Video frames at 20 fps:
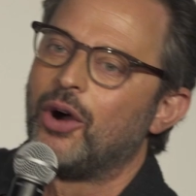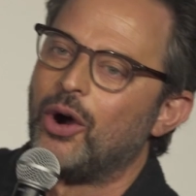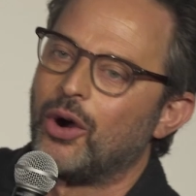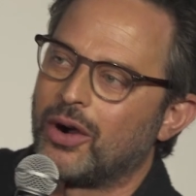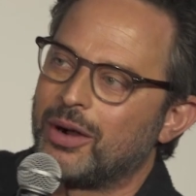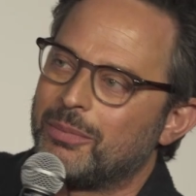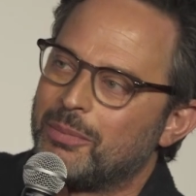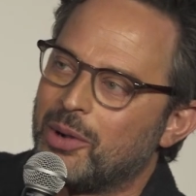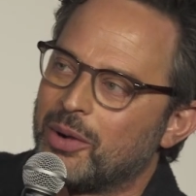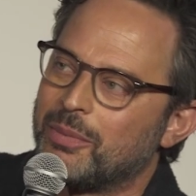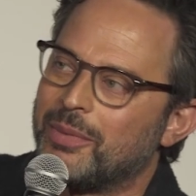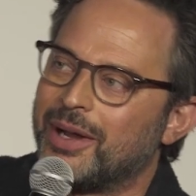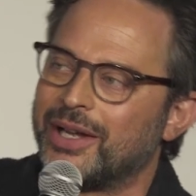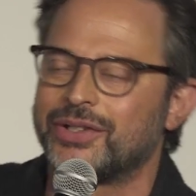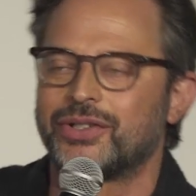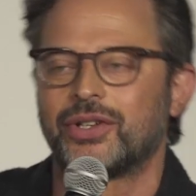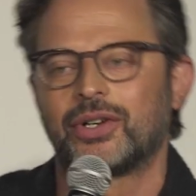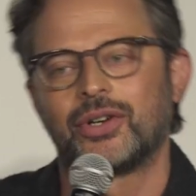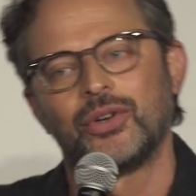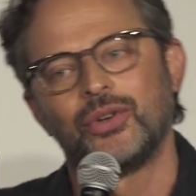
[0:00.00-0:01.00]
a hormone
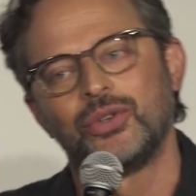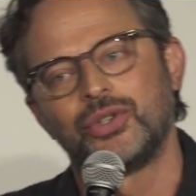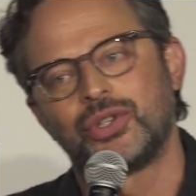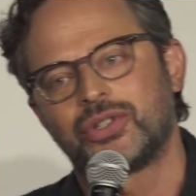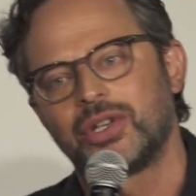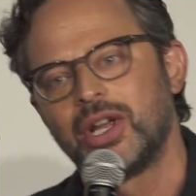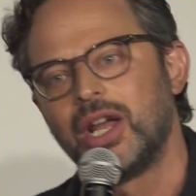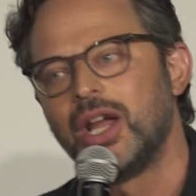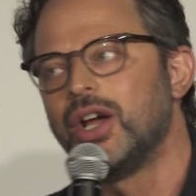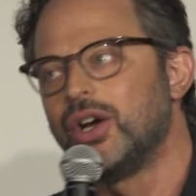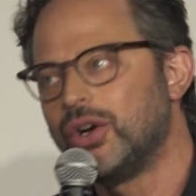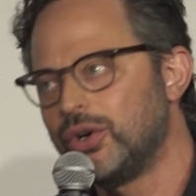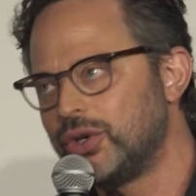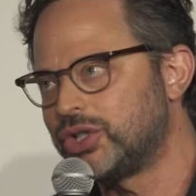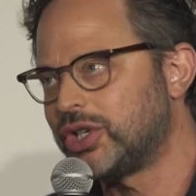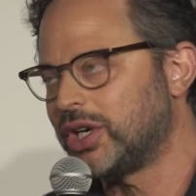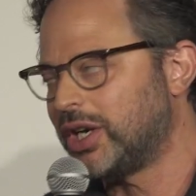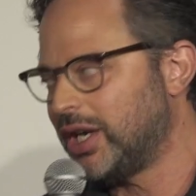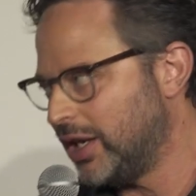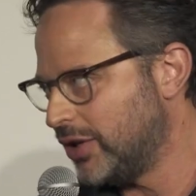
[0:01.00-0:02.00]
monster, and who
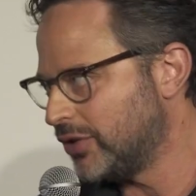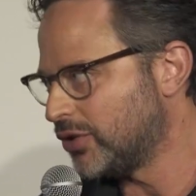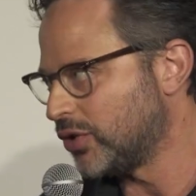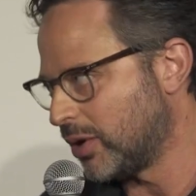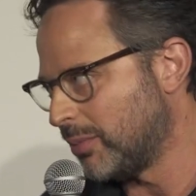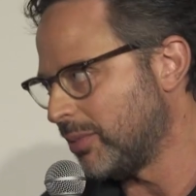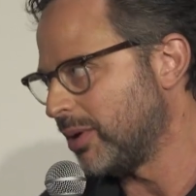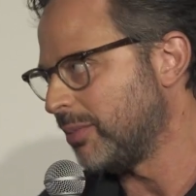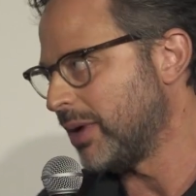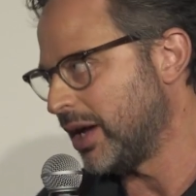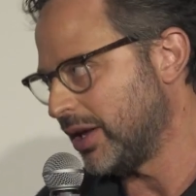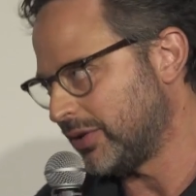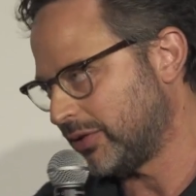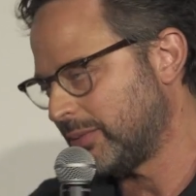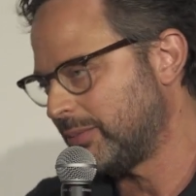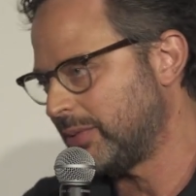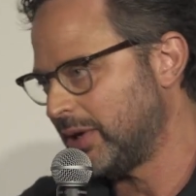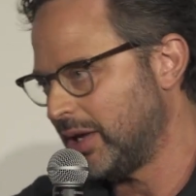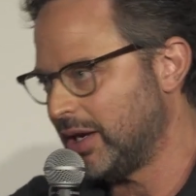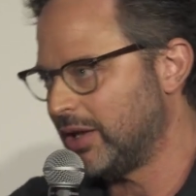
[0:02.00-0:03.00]
should his hormone
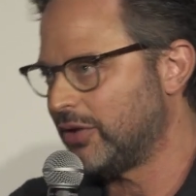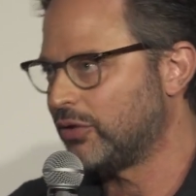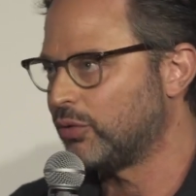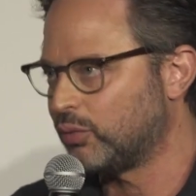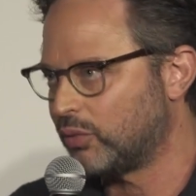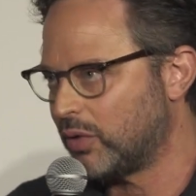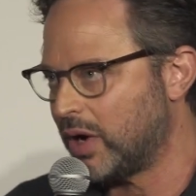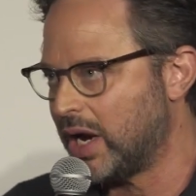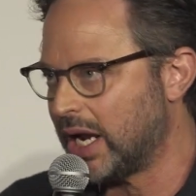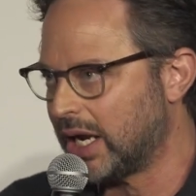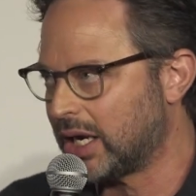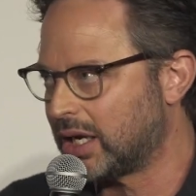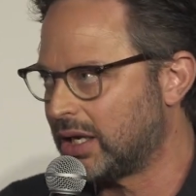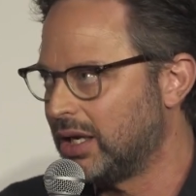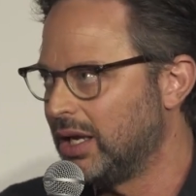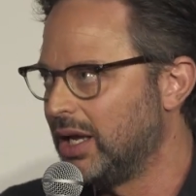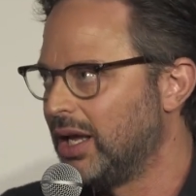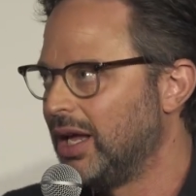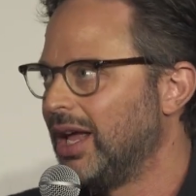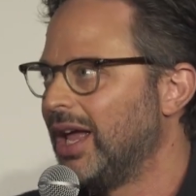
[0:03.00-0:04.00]
monster be? And it's
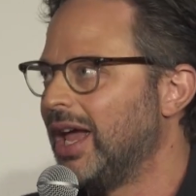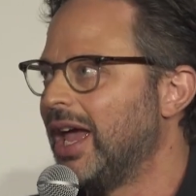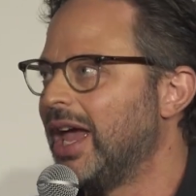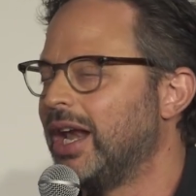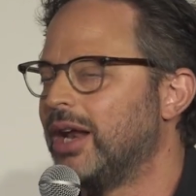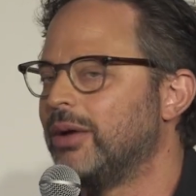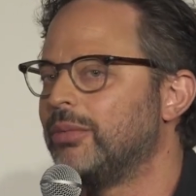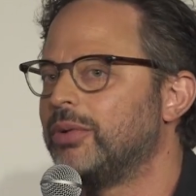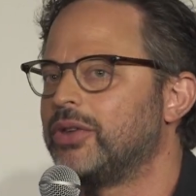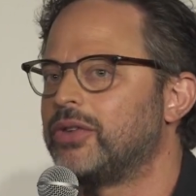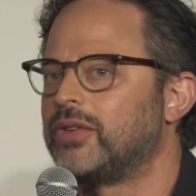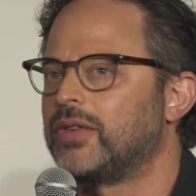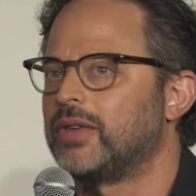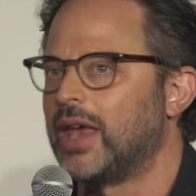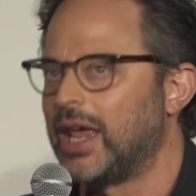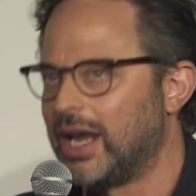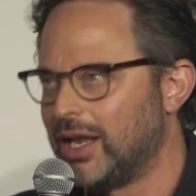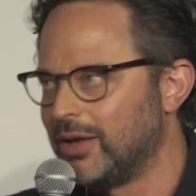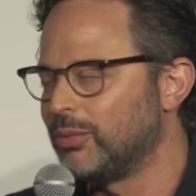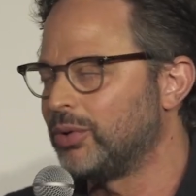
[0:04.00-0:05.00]
Rick. And it was
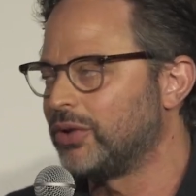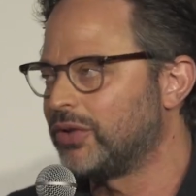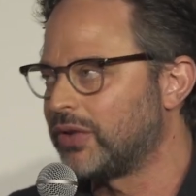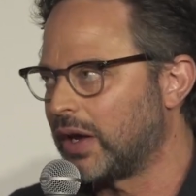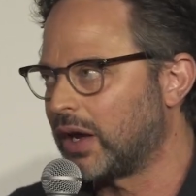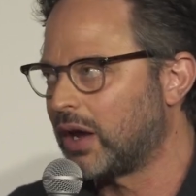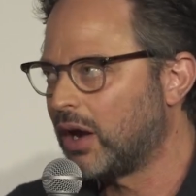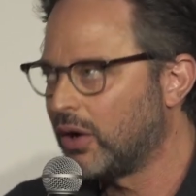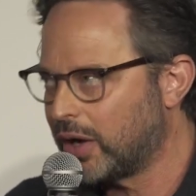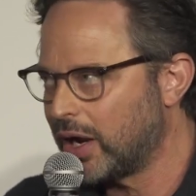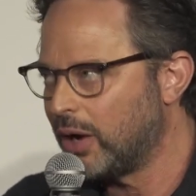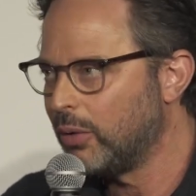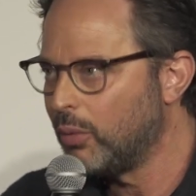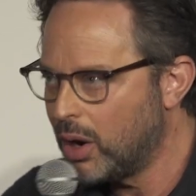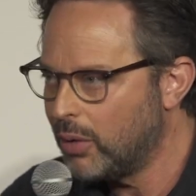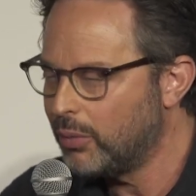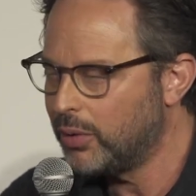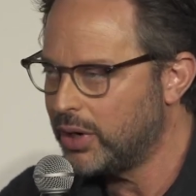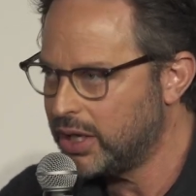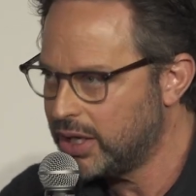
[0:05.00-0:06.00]
like, okay,
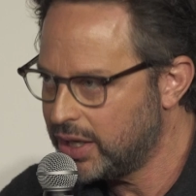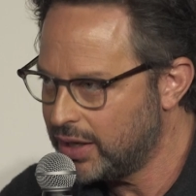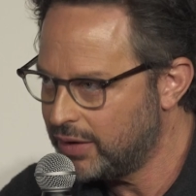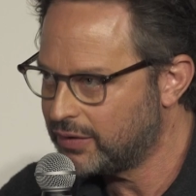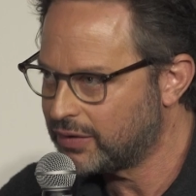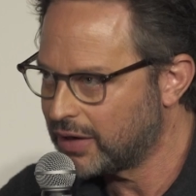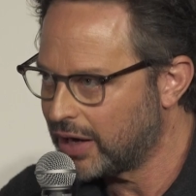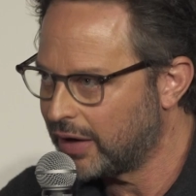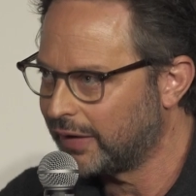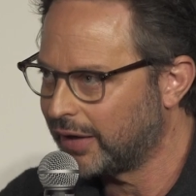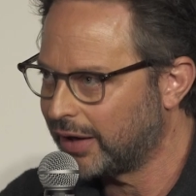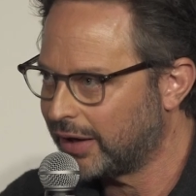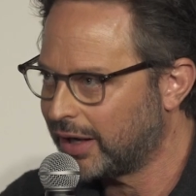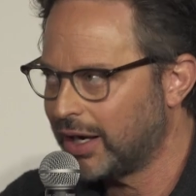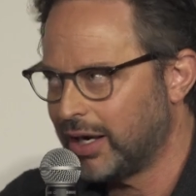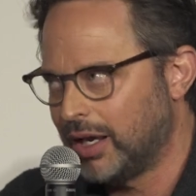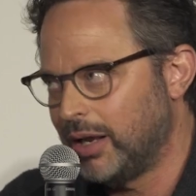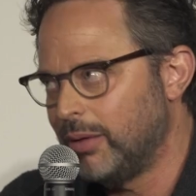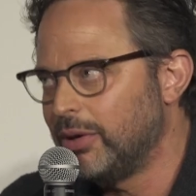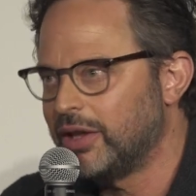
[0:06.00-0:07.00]
what would he sound like?
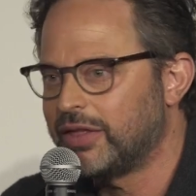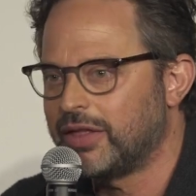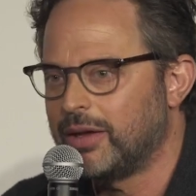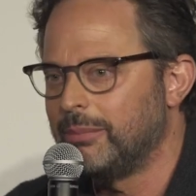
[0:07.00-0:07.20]
And it